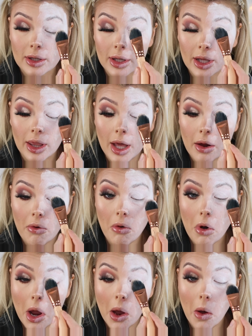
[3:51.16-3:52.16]
Get that
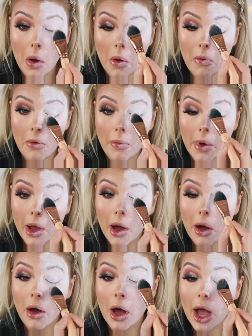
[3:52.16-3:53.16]
right over my
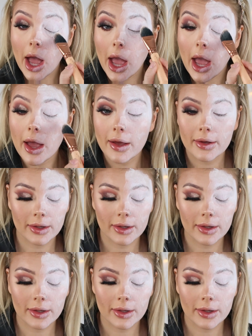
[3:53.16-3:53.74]
eye.